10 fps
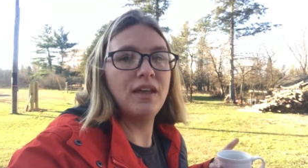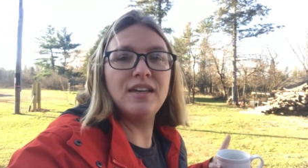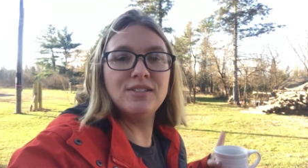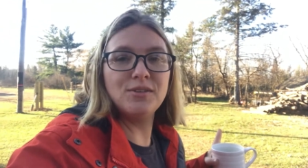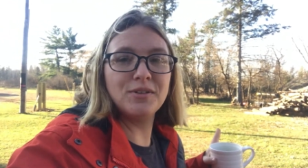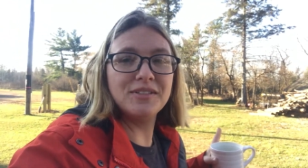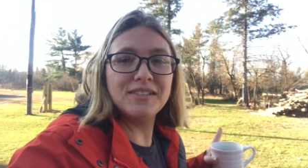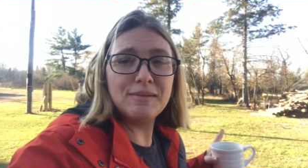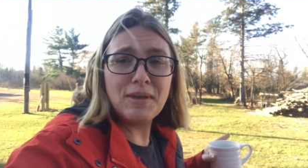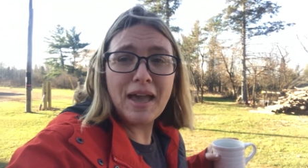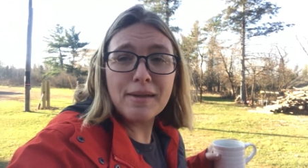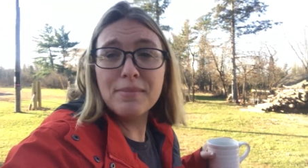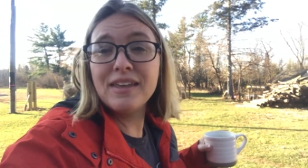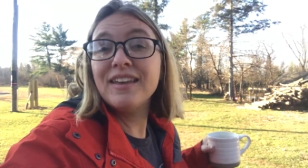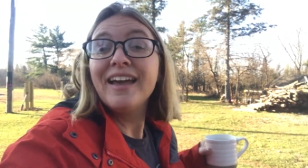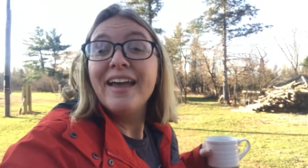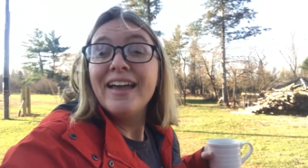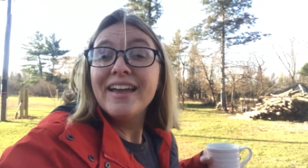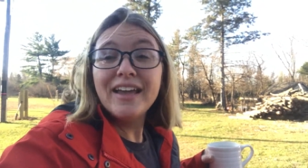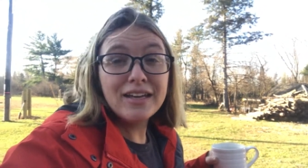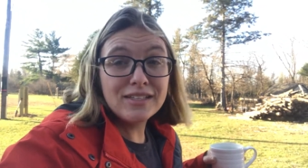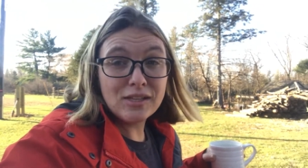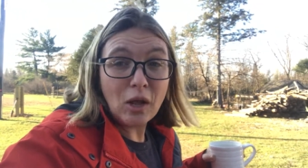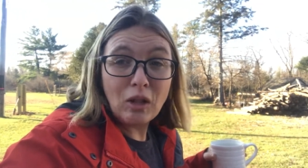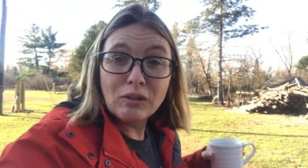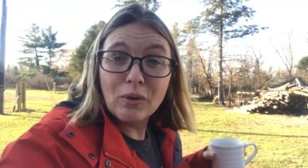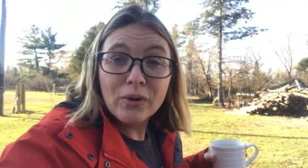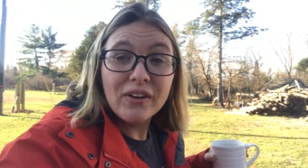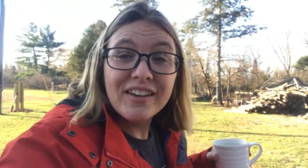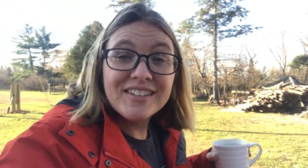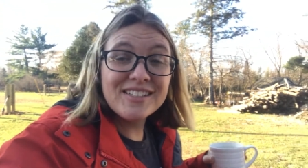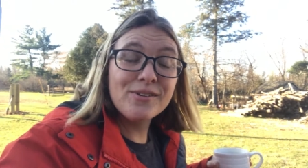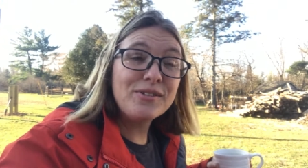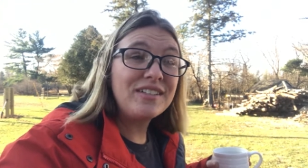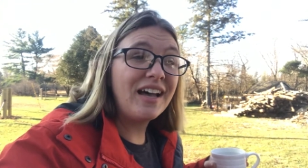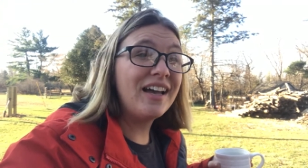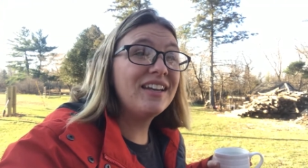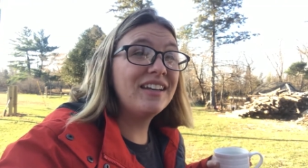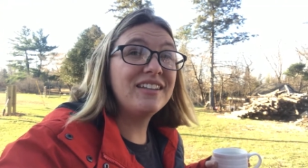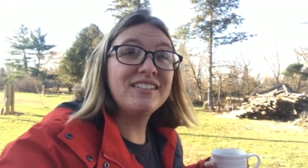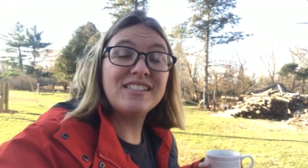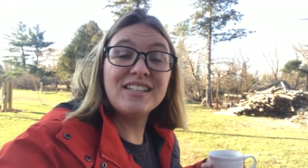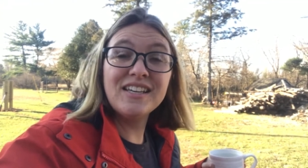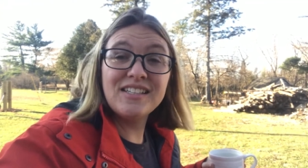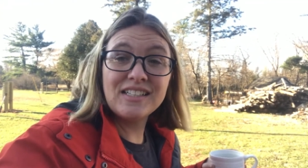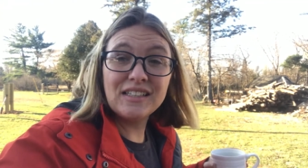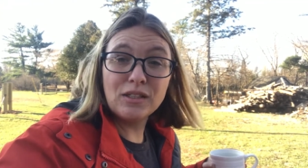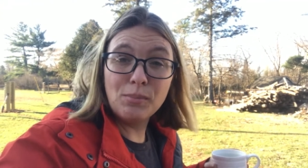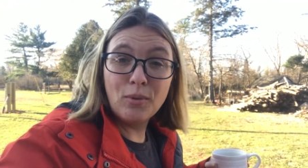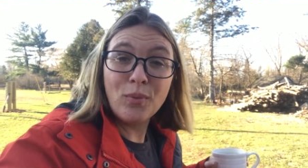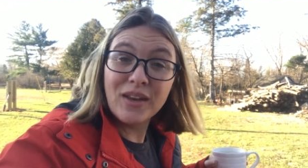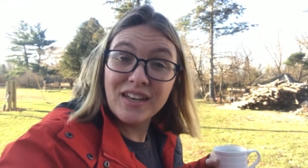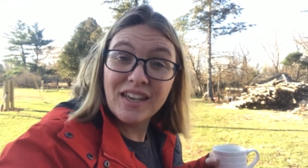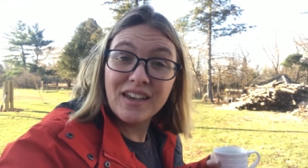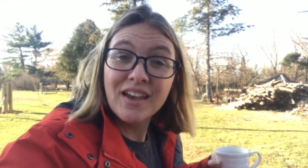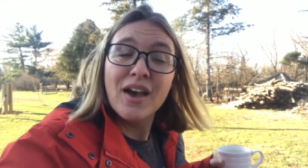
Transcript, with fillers: As you can see behind me, it is glorious outside and it is nice, a little bit windy.